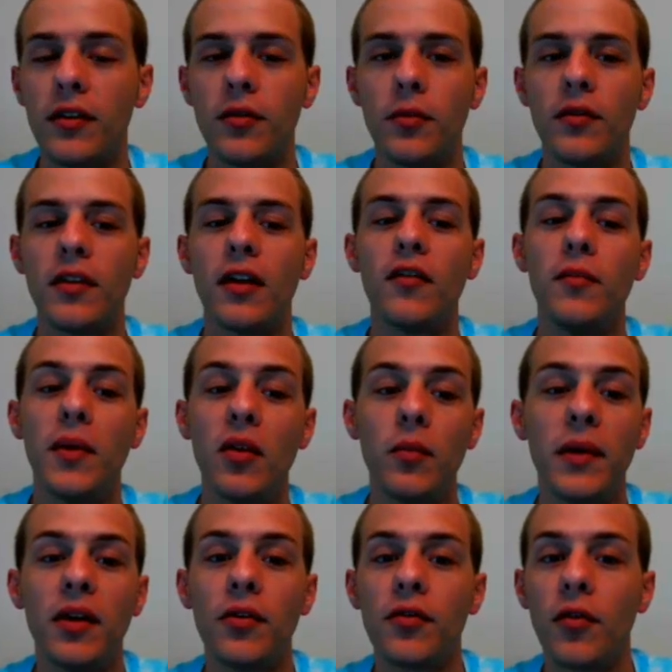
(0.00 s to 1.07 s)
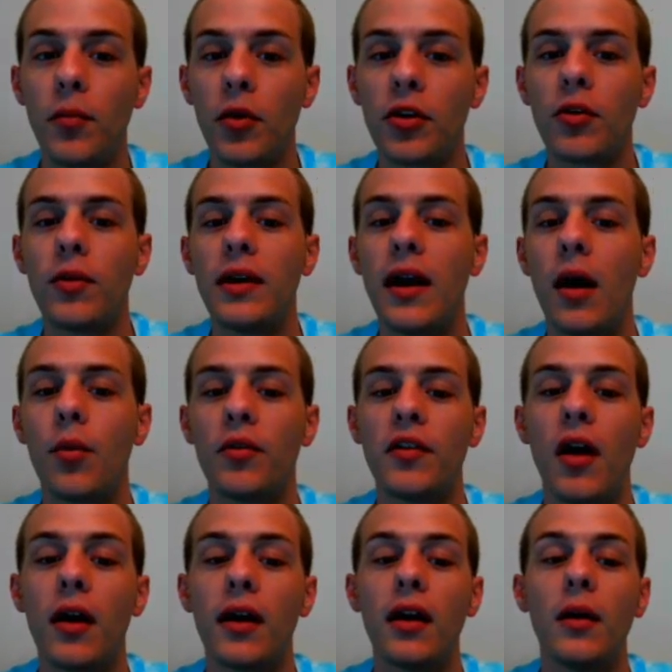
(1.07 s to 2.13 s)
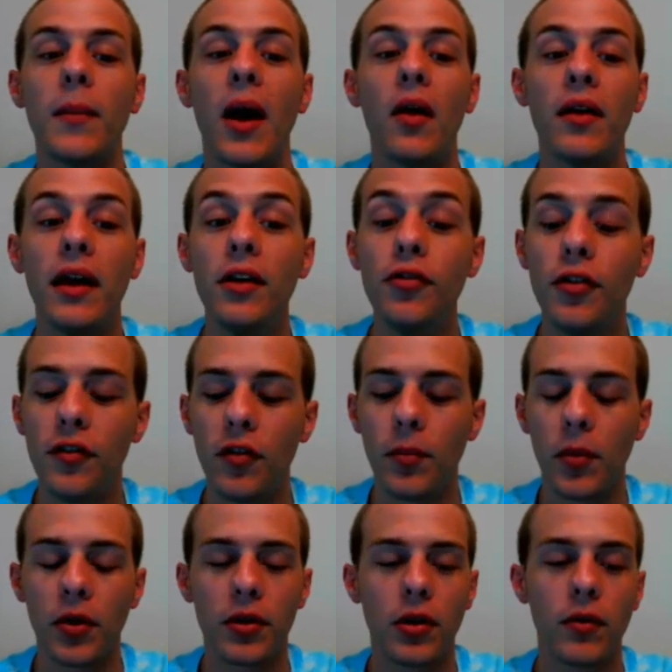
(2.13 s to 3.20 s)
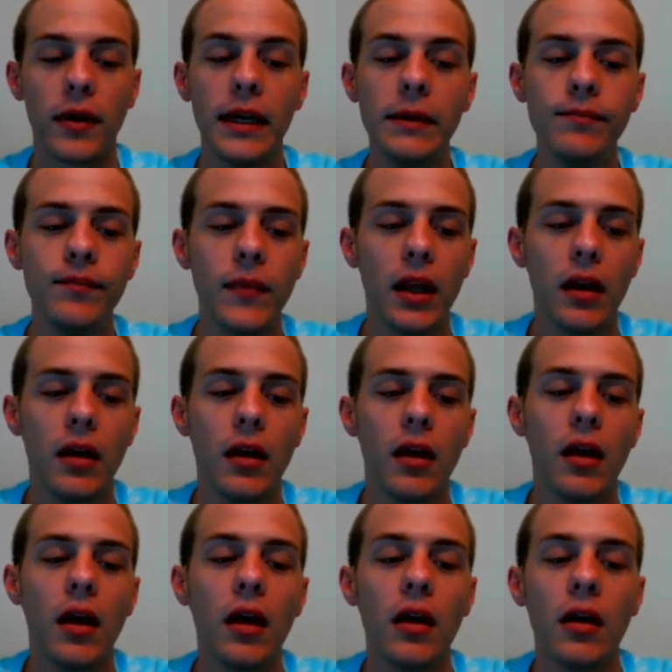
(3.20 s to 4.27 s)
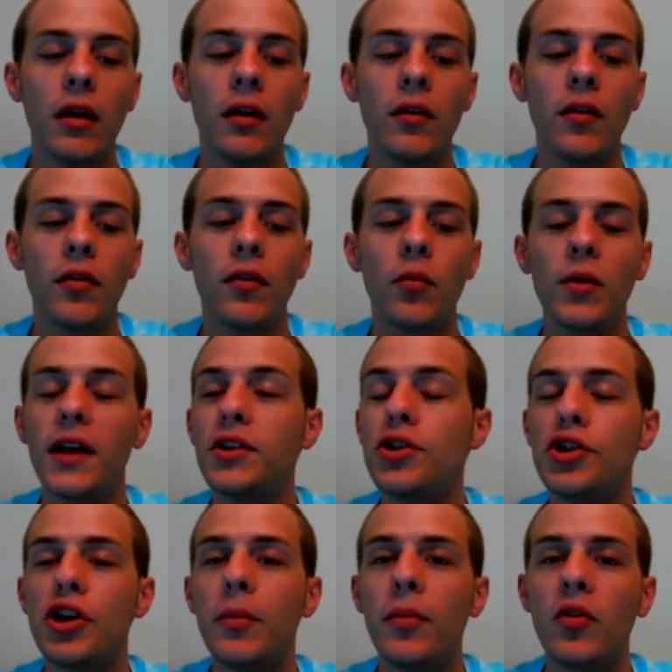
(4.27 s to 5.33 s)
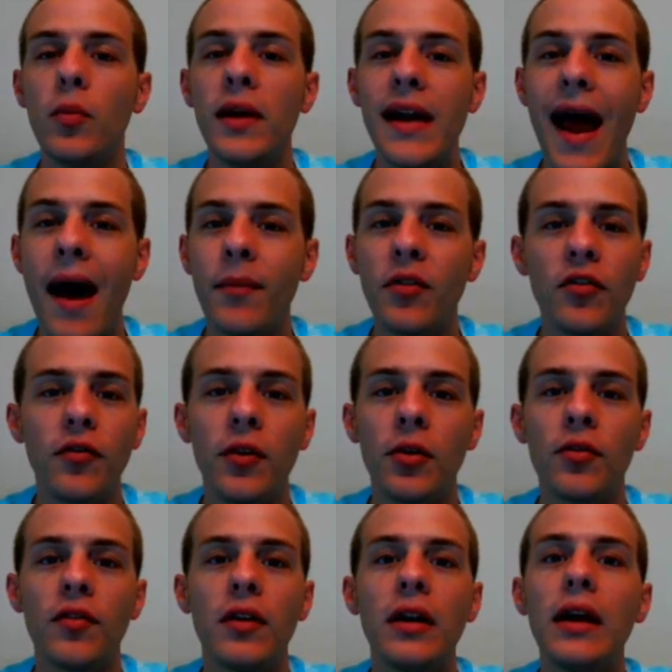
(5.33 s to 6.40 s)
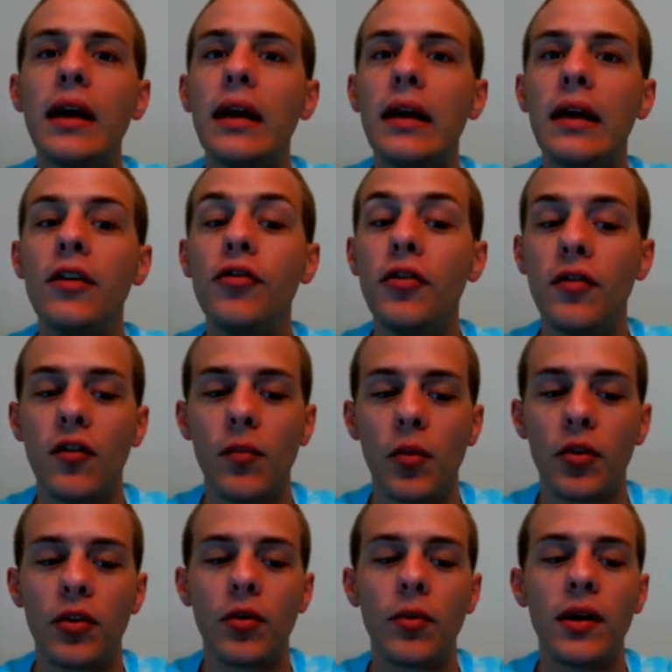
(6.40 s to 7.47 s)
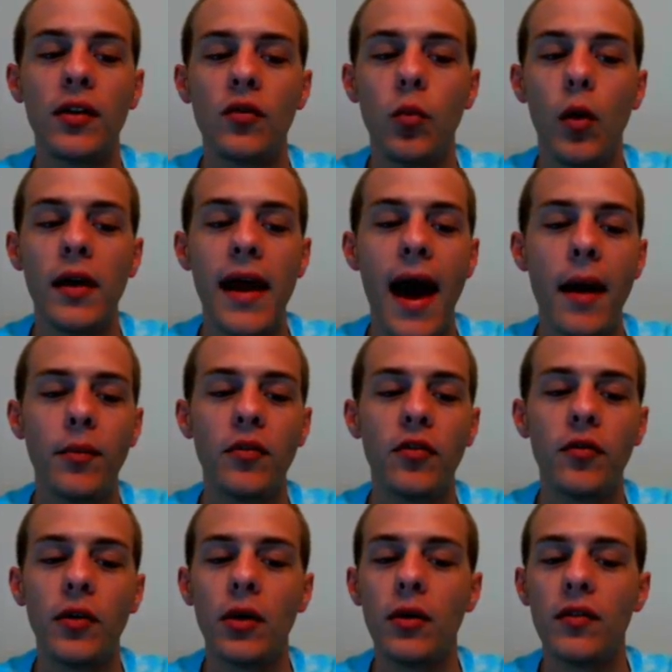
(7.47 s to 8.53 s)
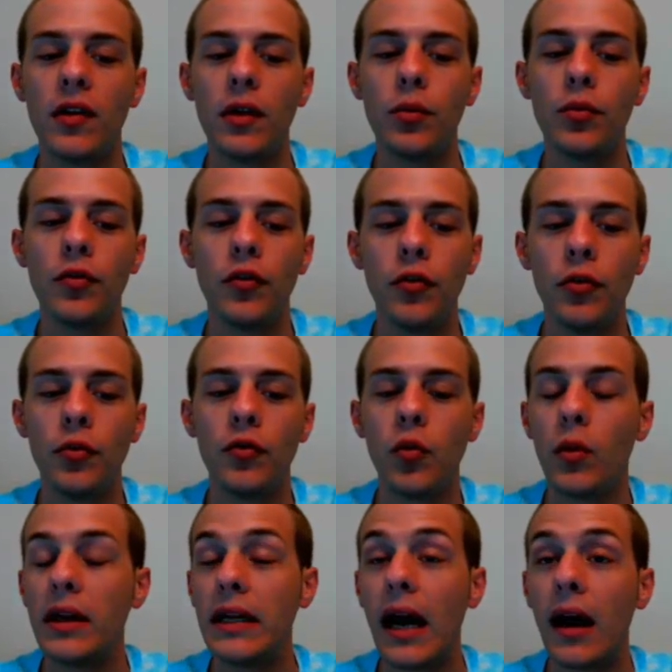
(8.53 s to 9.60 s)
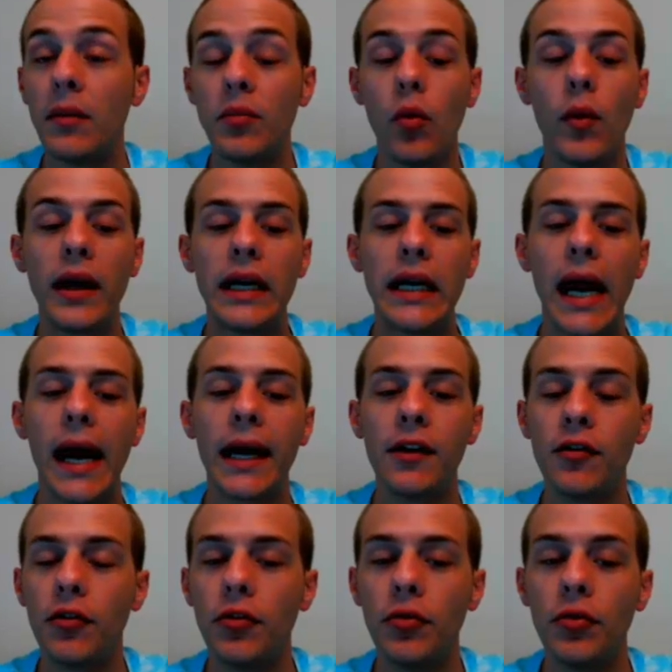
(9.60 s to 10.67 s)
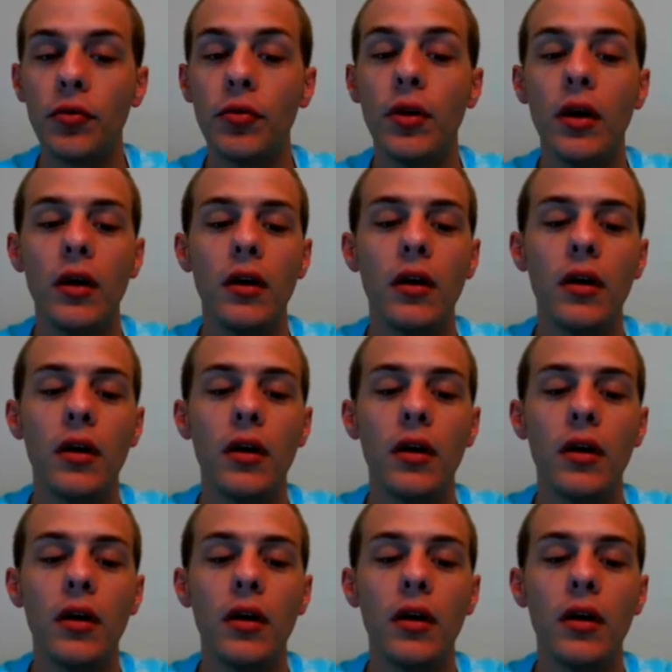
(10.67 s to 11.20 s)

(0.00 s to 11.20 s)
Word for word: So instead of millimeters of mercury, now we're talking about inches of mercury. And the relationship between atmospheres and inches of mercury is one atmosphere is equal to twenty-nine point nine two